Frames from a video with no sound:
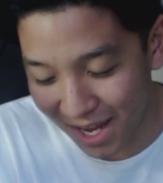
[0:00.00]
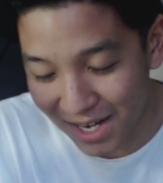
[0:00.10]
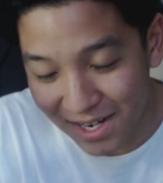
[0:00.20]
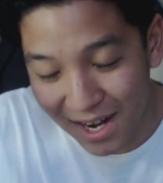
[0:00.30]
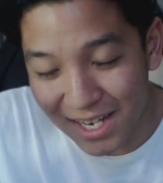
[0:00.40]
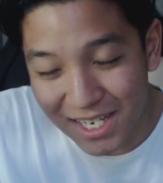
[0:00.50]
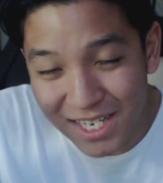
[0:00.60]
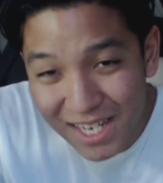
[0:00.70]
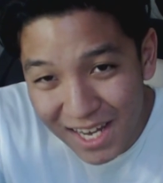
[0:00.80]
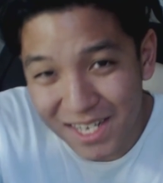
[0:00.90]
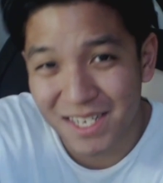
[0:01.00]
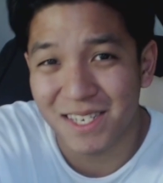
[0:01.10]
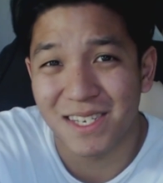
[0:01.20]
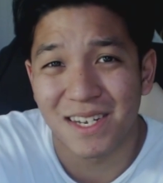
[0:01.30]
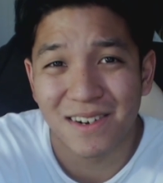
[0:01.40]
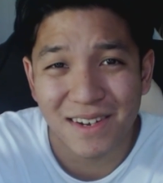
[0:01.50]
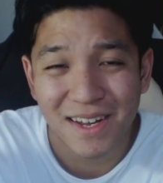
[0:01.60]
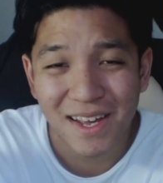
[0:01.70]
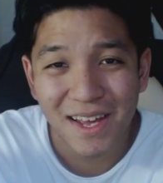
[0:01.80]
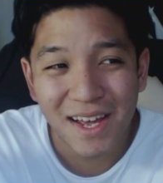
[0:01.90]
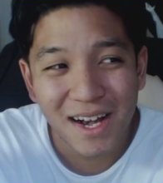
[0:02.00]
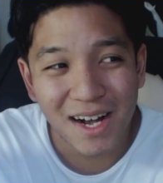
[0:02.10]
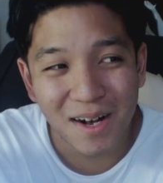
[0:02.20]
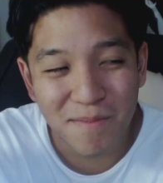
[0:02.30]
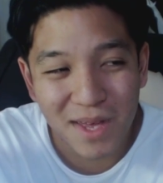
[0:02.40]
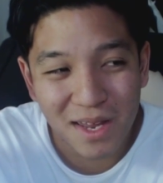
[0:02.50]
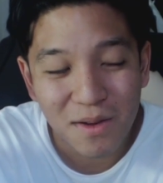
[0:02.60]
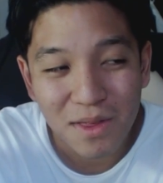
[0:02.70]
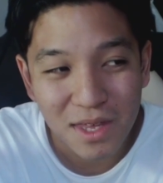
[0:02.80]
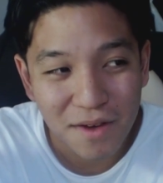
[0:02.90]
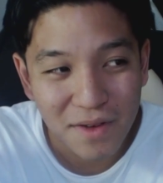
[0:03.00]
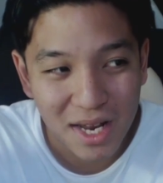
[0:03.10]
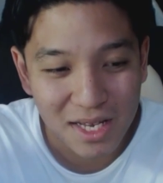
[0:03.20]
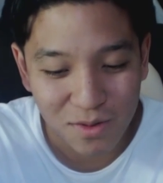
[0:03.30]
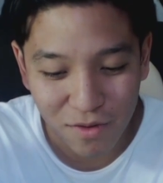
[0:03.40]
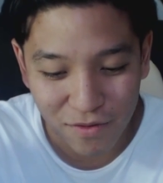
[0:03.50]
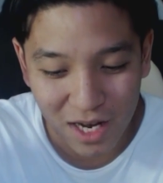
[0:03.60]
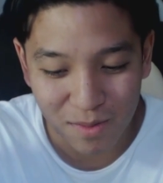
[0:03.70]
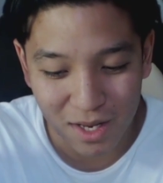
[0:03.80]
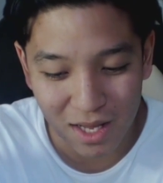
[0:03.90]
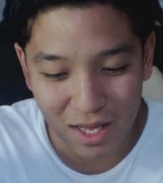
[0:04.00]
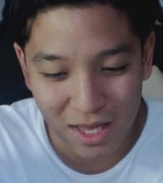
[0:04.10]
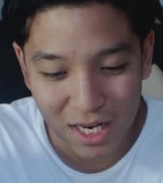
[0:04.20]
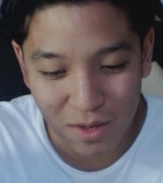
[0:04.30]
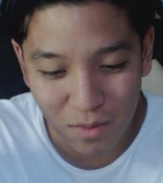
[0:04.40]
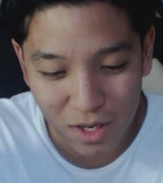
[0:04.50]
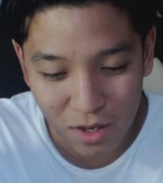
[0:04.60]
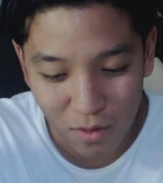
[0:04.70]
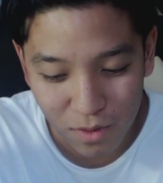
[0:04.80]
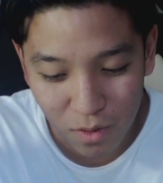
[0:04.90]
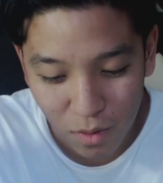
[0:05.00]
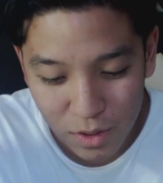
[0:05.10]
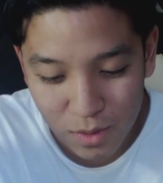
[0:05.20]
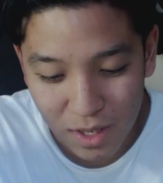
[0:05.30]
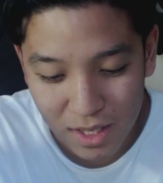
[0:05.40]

H-I-G-H Sierra. And you can think of it as a refinement. They didn't want to go with a whole new